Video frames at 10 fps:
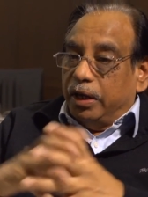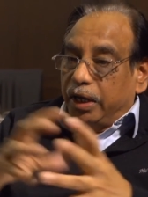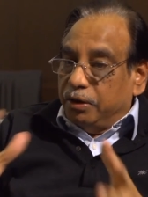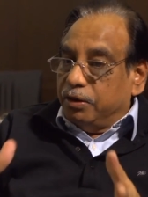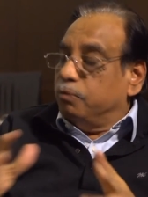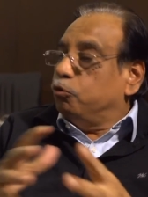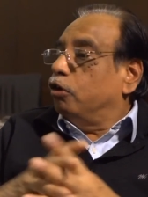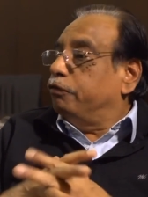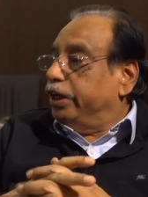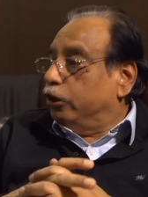in terms
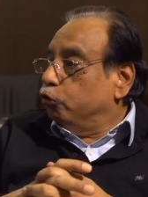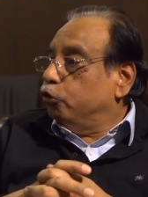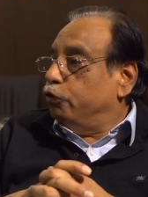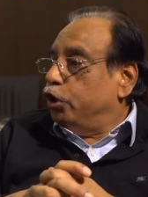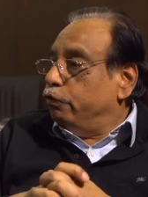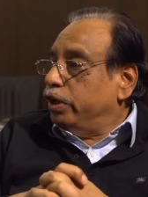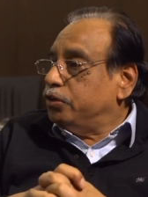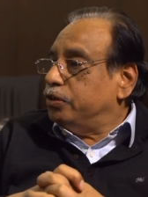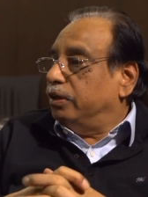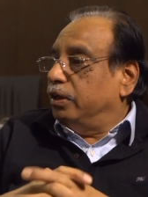of inclusive
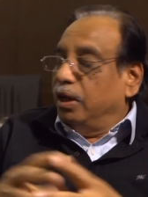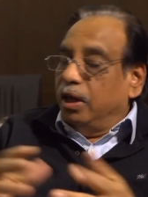innovation.